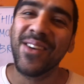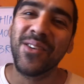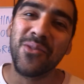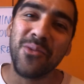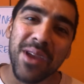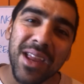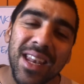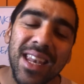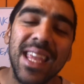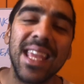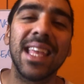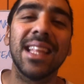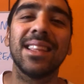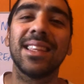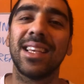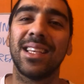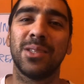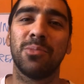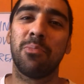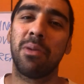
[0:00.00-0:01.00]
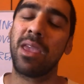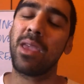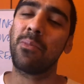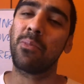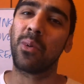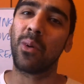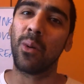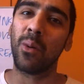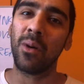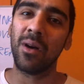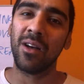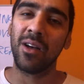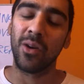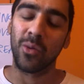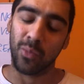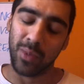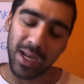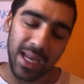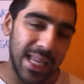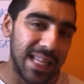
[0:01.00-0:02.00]
We need this, people.
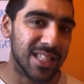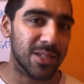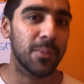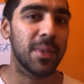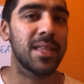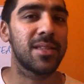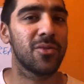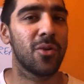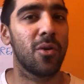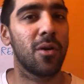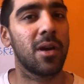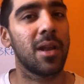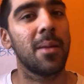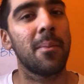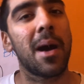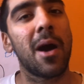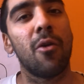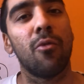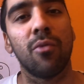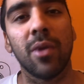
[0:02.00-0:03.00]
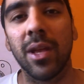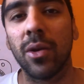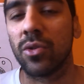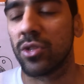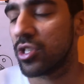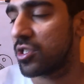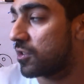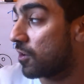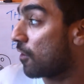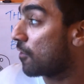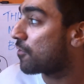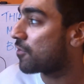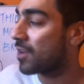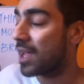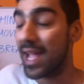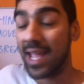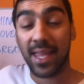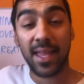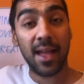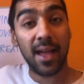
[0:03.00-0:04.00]
We need to be talking about real stuff
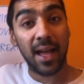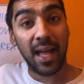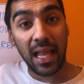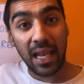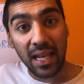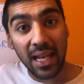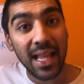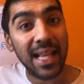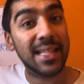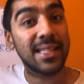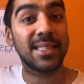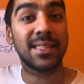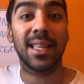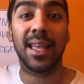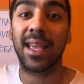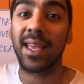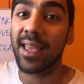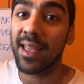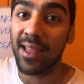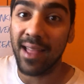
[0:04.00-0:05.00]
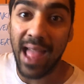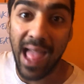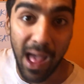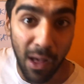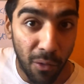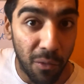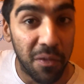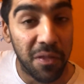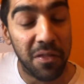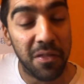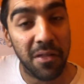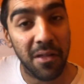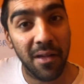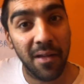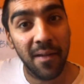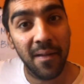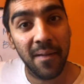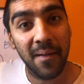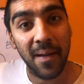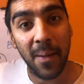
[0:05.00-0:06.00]
like holistic health
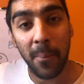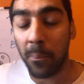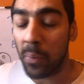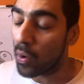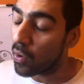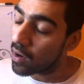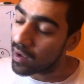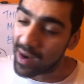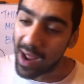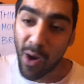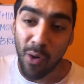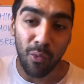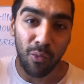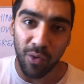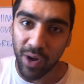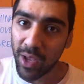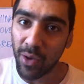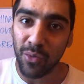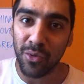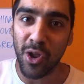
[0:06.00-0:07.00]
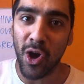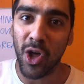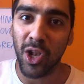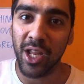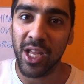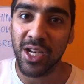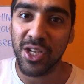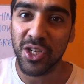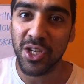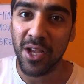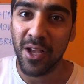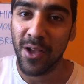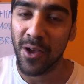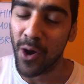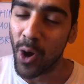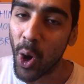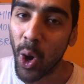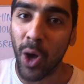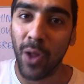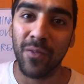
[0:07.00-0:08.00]
and putting out real knowledge
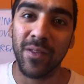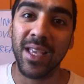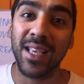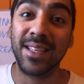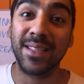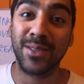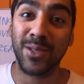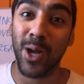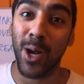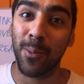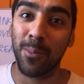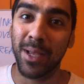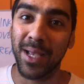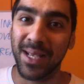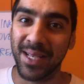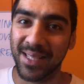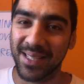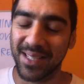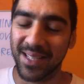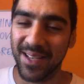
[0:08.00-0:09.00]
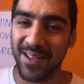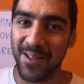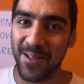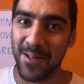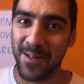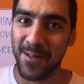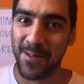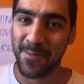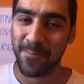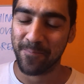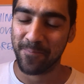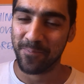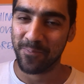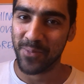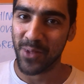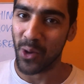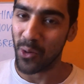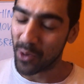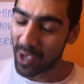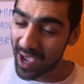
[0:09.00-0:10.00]
on these topics.
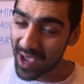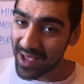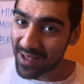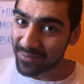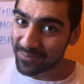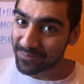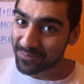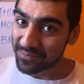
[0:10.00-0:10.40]
Okay?